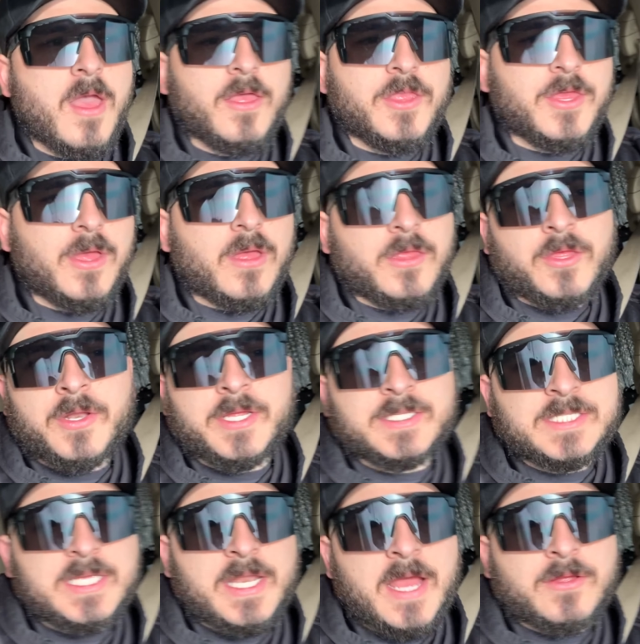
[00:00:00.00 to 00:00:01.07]
you
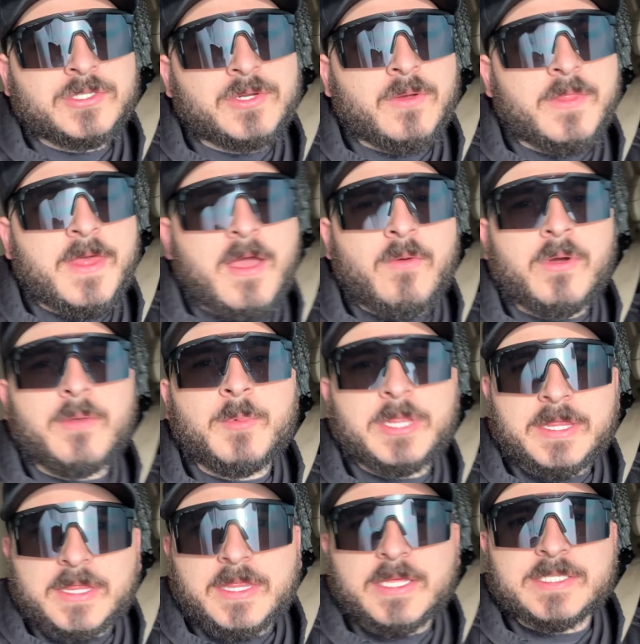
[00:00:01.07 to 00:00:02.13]
didn't see an outro on that one, but
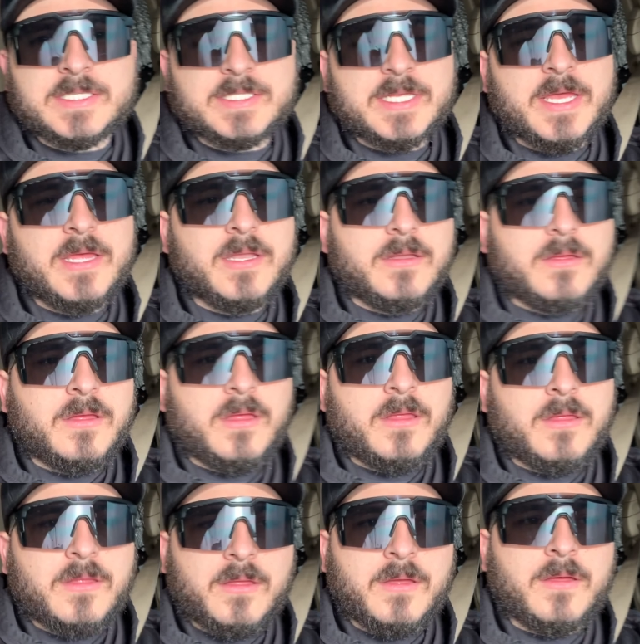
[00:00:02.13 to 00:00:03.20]
this is it.
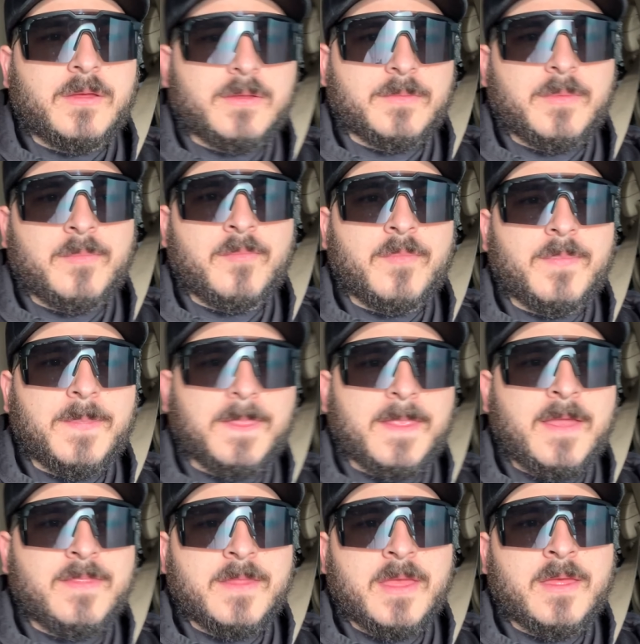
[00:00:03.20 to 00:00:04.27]

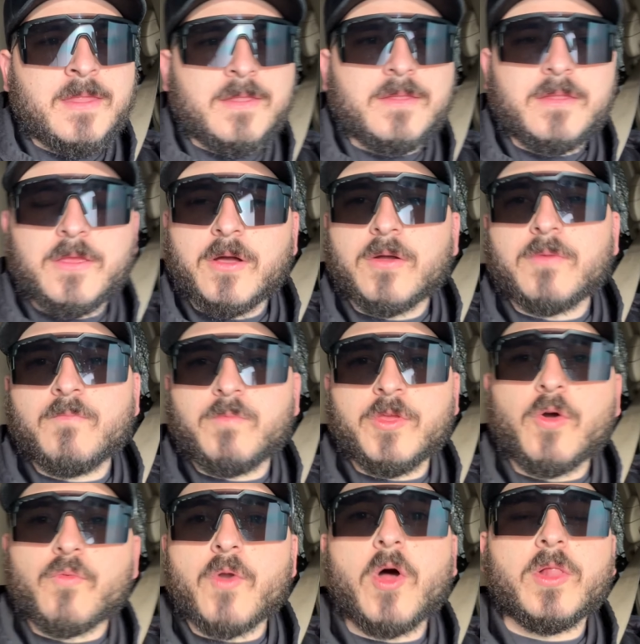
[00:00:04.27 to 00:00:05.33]
And then
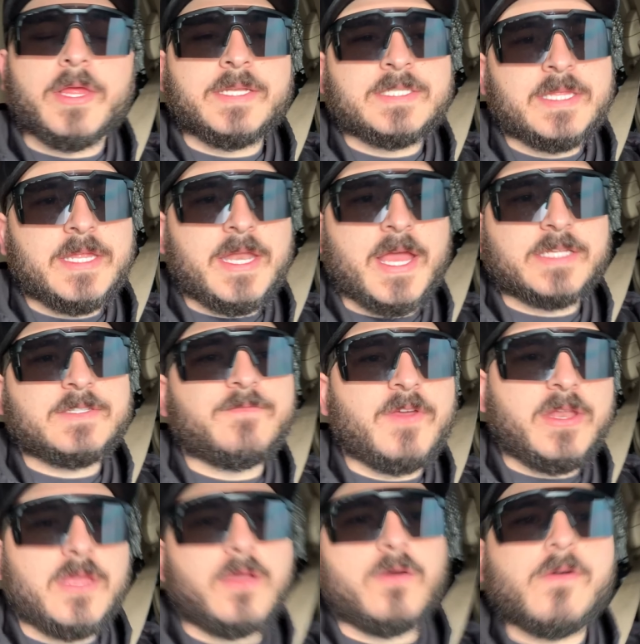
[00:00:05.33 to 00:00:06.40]
you'll roll into the next
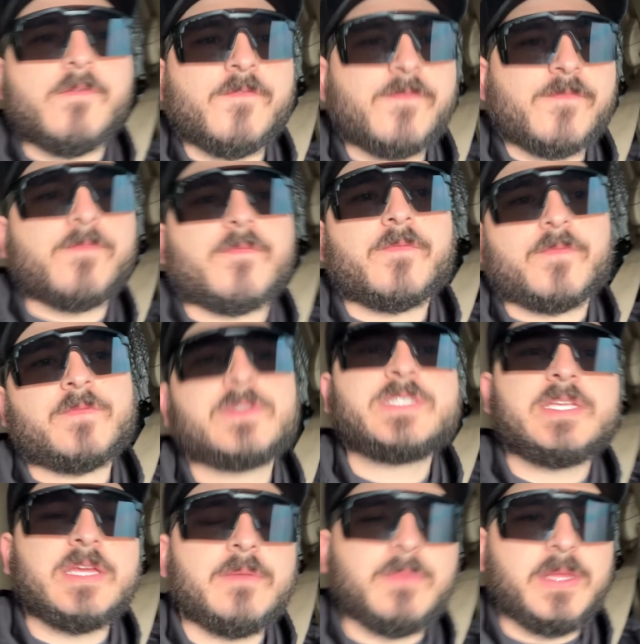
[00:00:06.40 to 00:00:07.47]
video of
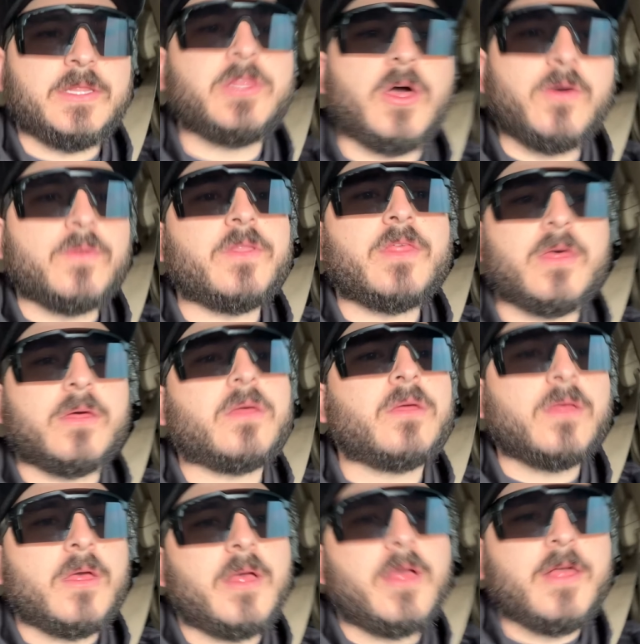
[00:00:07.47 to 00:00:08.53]
seeing me load the
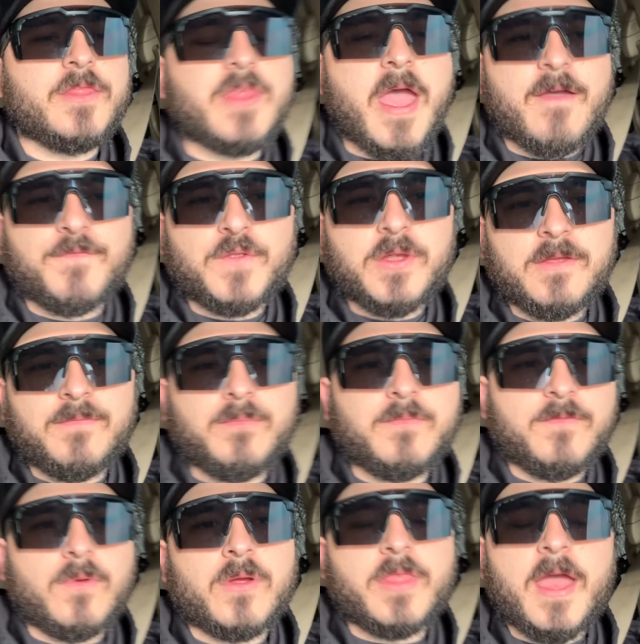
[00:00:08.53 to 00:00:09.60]

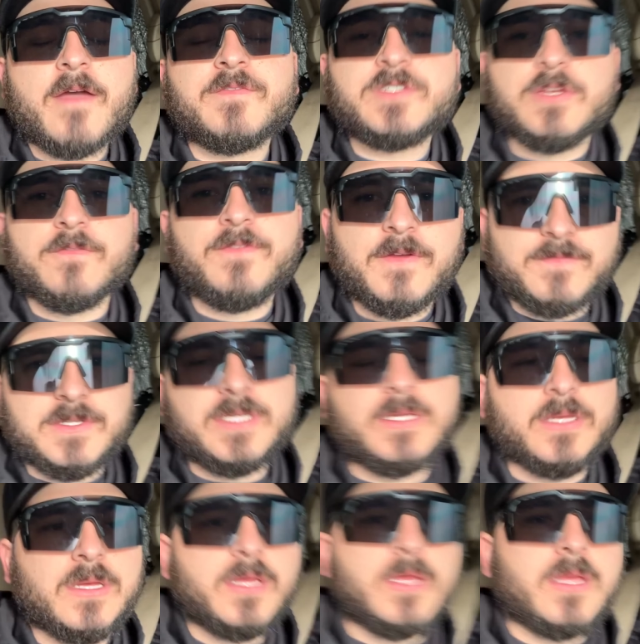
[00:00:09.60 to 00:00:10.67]
F3 or the F-250
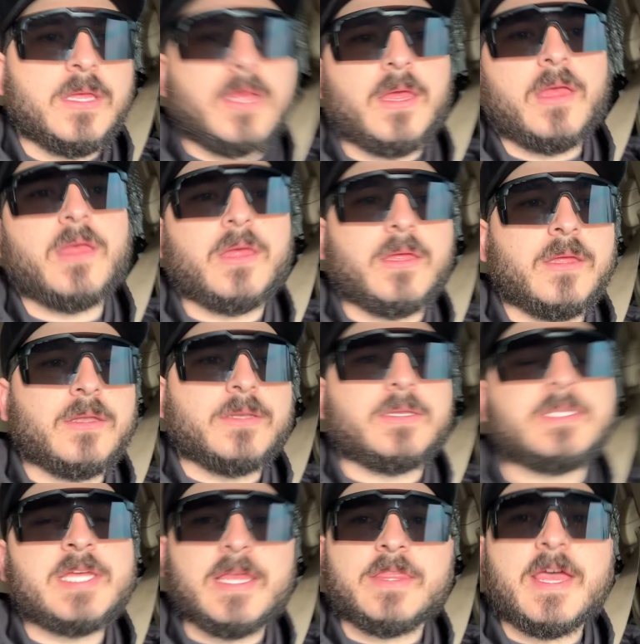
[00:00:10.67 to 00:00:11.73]

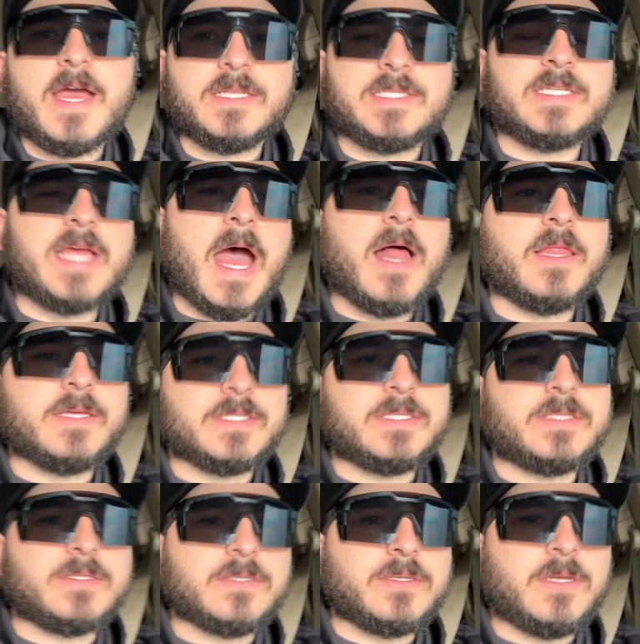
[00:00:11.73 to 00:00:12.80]
and take that to
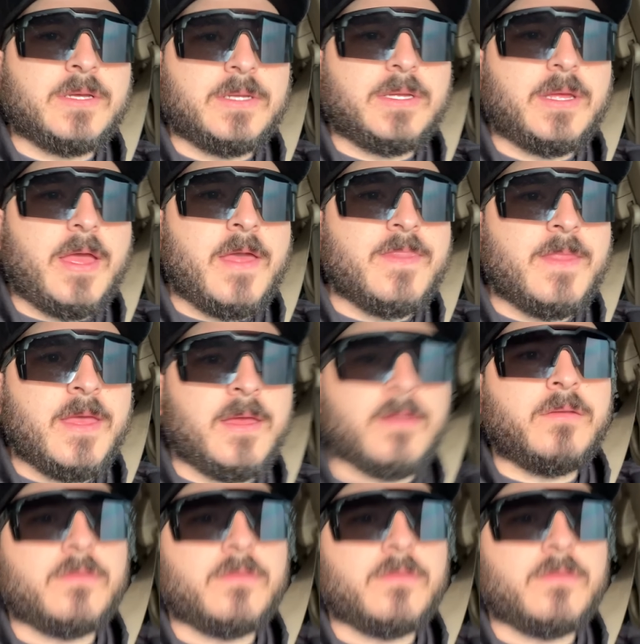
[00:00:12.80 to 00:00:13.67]
Dallas, and then